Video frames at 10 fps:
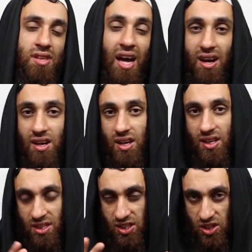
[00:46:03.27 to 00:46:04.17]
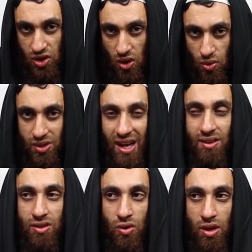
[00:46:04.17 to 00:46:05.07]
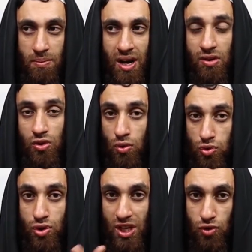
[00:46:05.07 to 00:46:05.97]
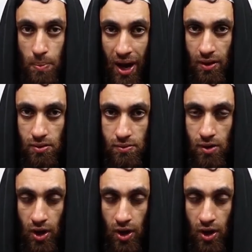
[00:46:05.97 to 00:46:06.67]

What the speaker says: that this is known that the ulama, those who did rebel,